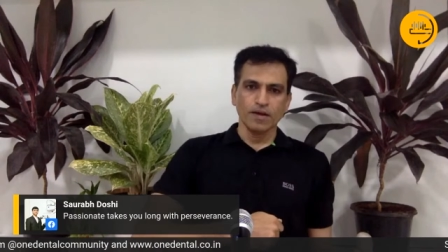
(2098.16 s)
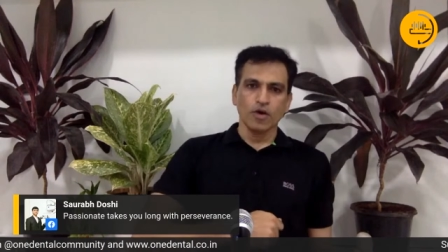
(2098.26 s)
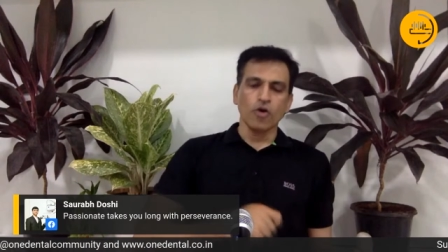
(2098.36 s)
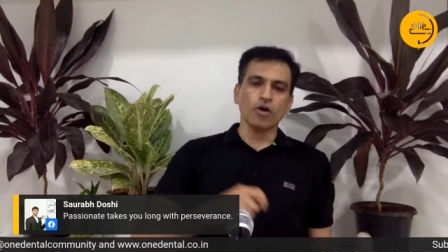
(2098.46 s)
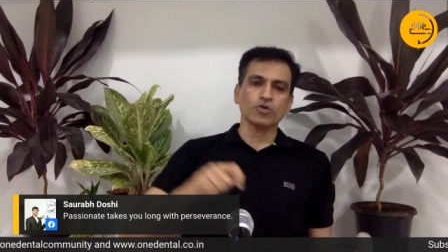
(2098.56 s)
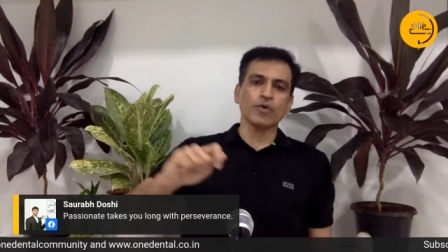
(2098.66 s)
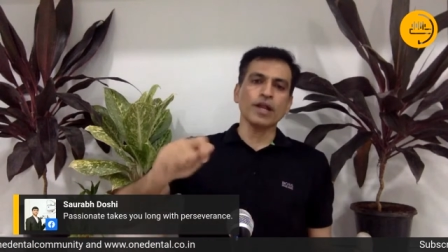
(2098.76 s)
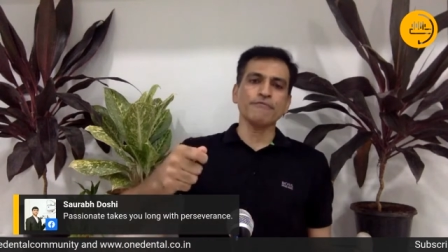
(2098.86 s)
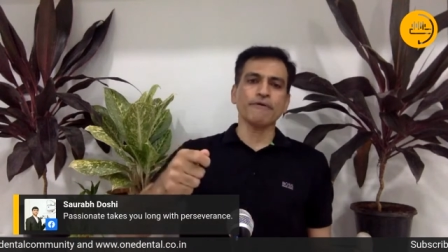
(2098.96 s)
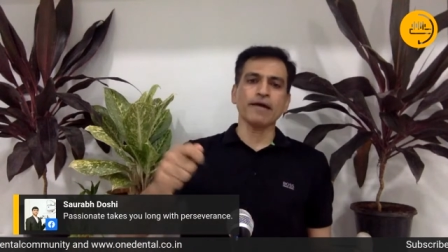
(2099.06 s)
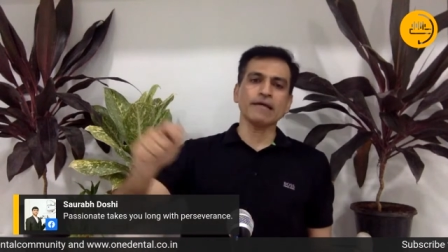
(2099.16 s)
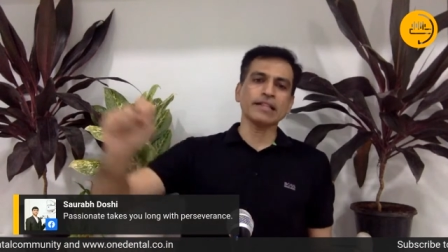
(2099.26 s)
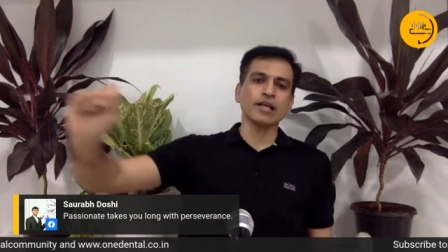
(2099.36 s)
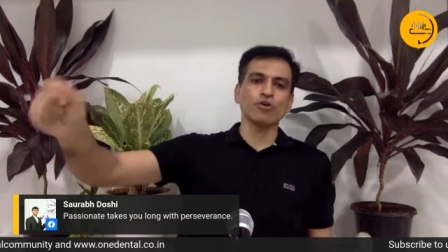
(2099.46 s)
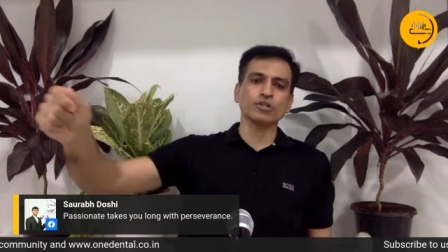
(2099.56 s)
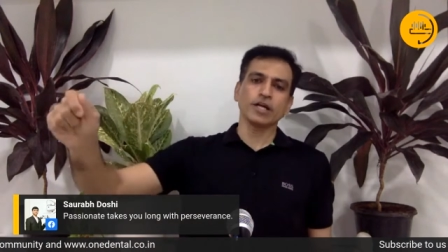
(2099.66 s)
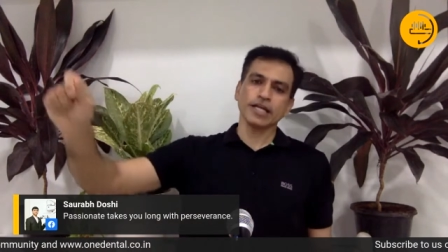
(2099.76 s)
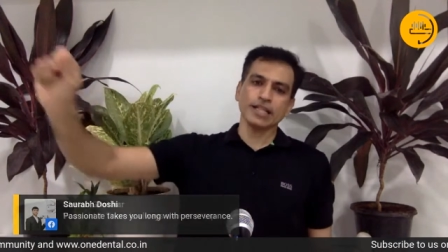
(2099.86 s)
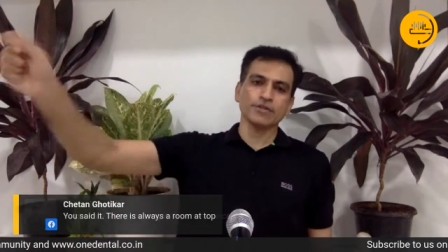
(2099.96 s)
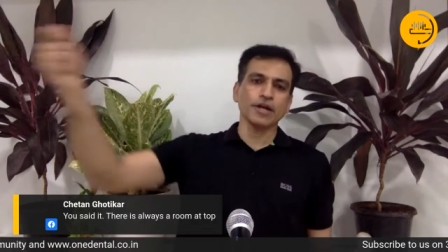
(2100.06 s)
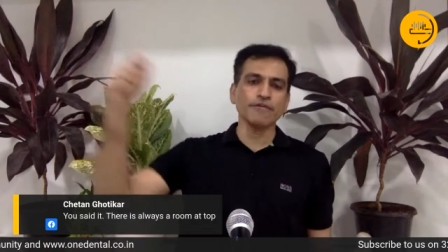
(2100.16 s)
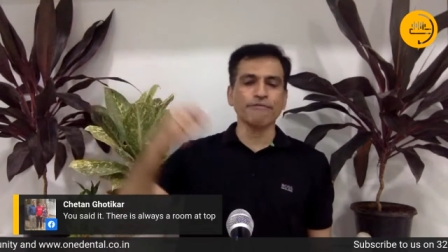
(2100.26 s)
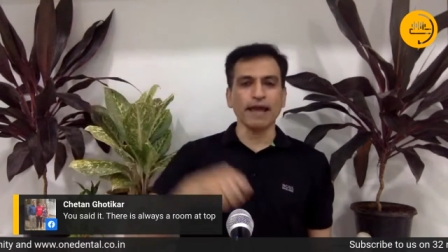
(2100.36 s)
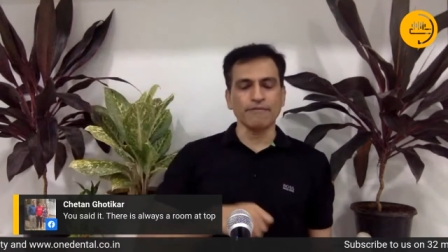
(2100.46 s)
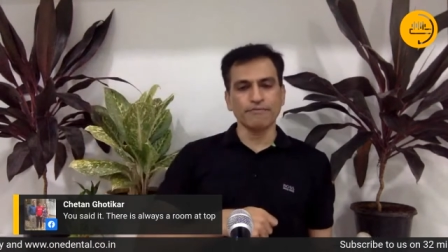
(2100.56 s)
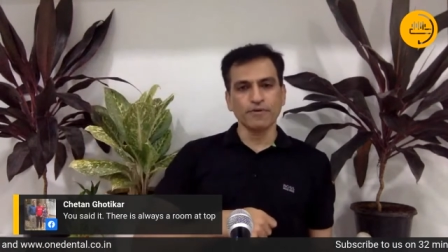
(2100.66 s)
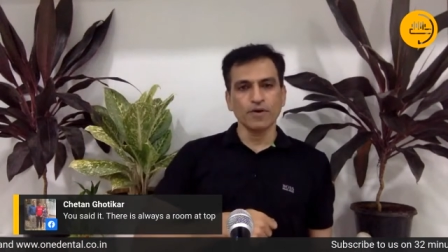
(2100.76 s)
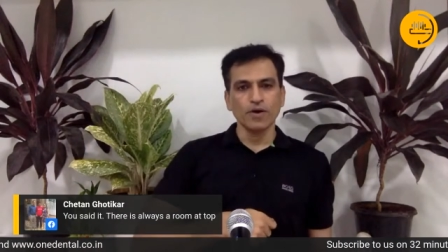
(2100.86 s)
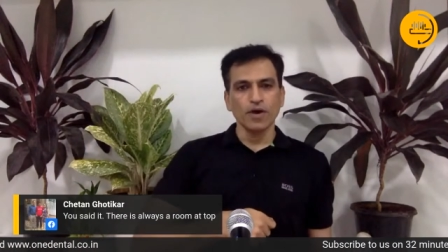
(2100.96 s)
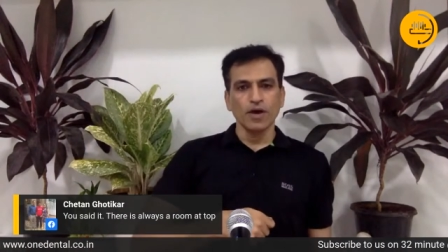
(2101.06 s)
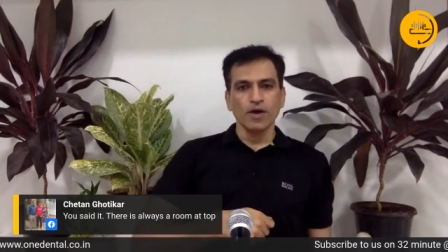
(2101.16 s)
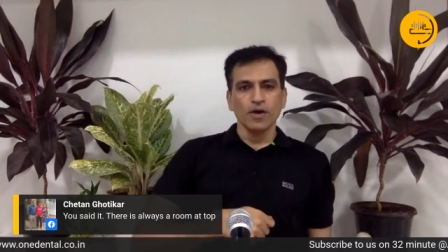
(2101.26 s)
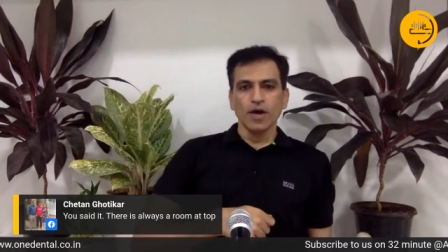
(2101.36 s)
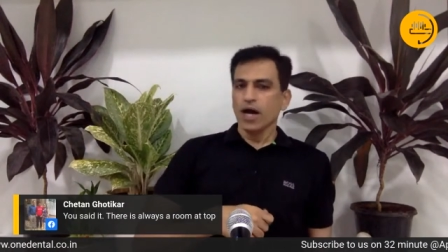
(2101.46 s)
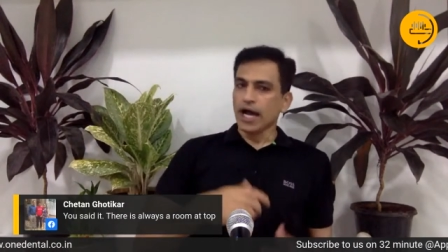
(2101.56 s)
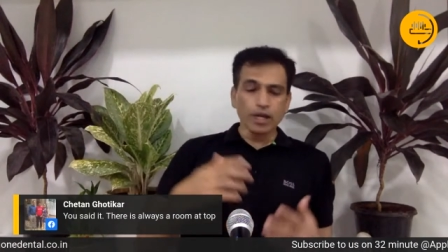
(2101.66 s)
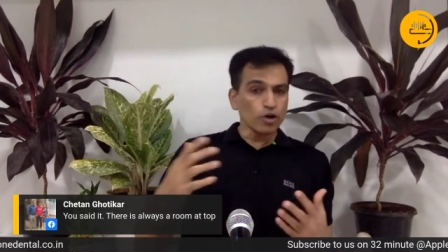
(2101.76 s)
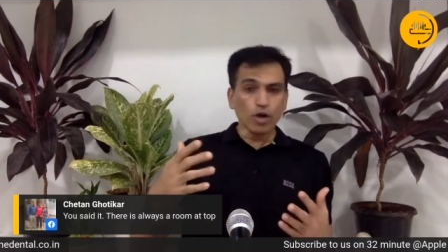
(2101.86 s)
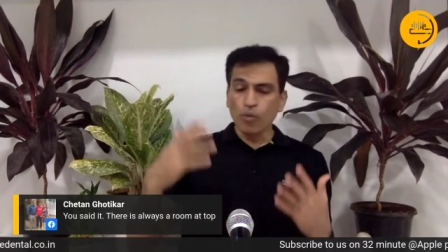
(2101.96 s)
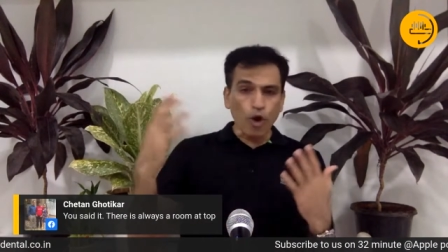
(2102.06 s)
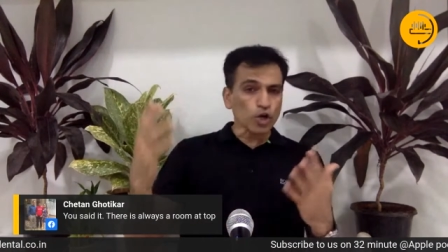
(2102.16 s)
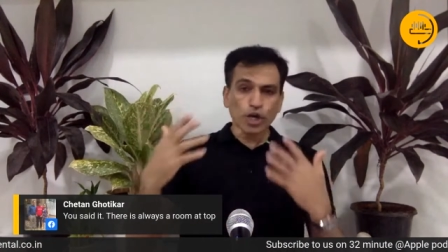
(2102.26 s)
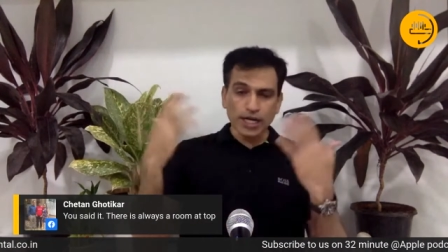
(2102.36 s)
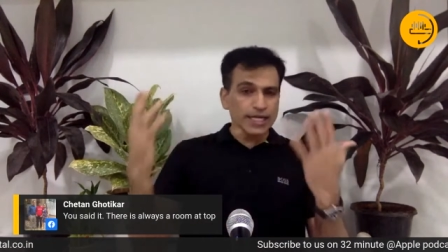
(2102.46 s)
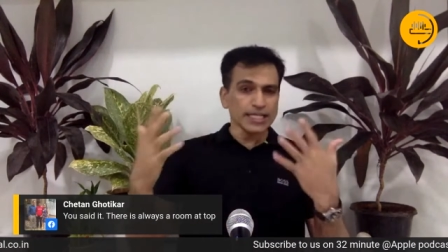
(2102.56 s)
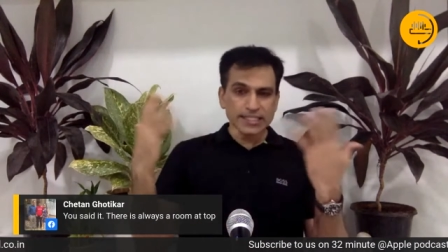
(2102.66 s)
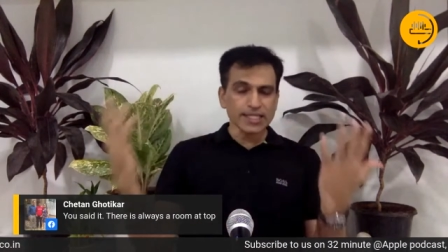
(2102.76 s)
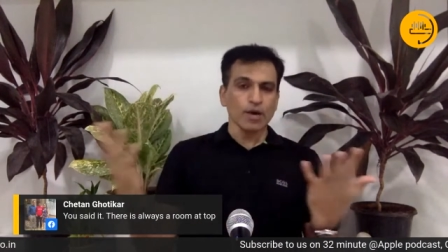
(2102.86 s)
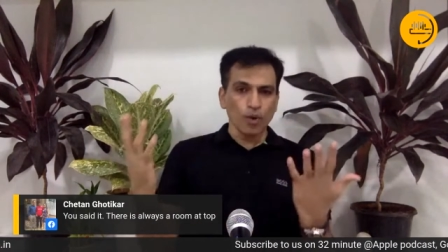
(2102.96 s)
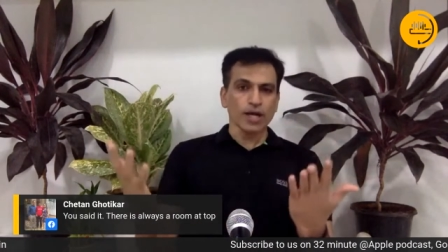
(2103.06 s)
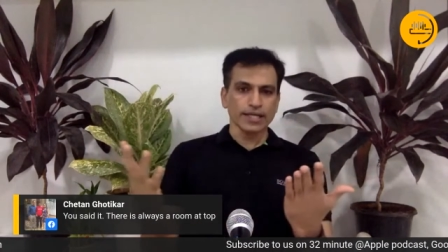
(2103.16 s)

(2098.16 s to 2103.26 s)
or 25 and then no 30 and 35. I don't know what all conditions I have worked